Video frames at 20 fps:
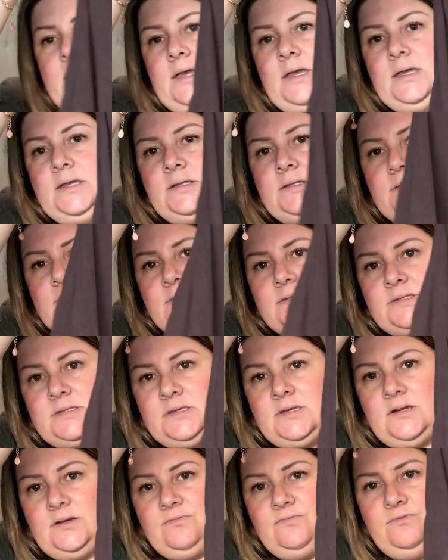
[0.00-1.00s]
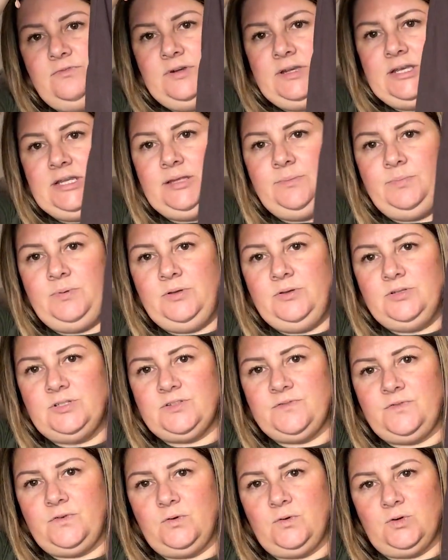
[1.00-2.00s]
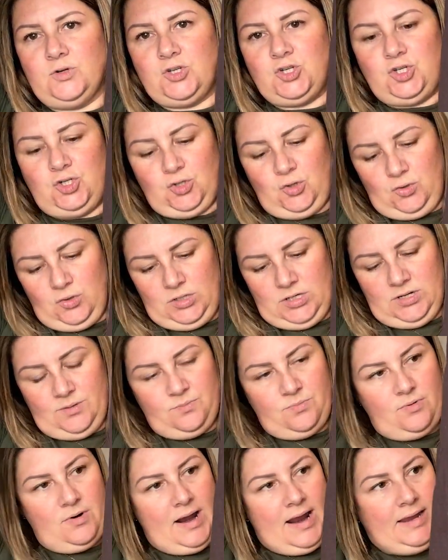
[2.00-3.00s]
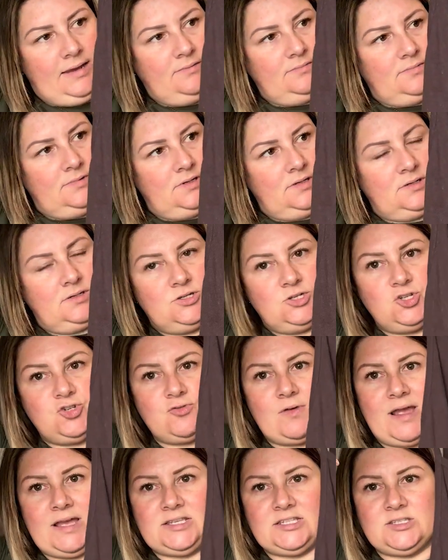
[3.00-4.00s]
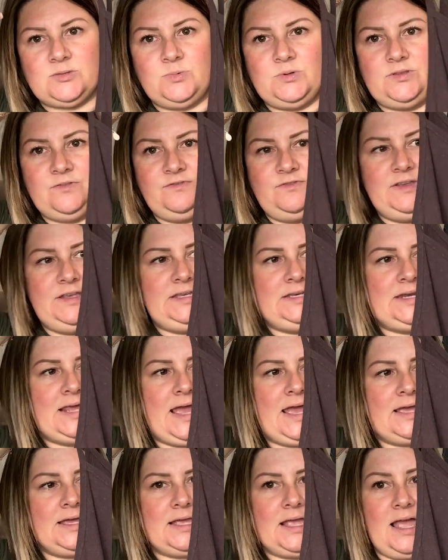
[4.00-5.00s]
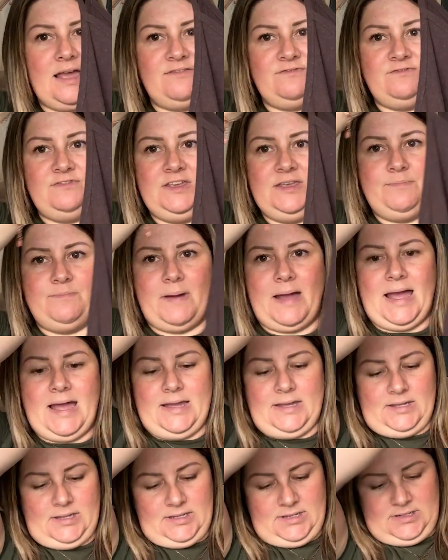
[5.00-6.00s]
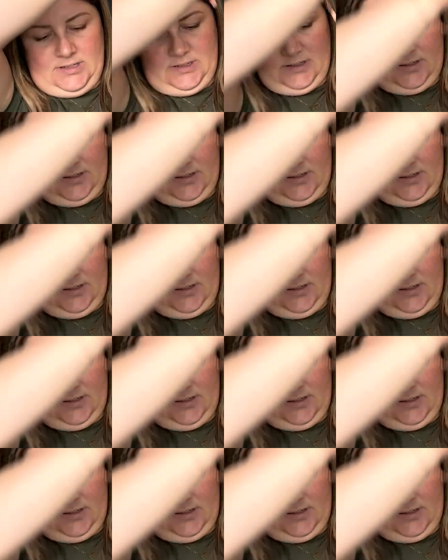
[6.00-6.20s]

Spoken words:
It's a really beautiful chocolate brown dress with a V-neck and V-back.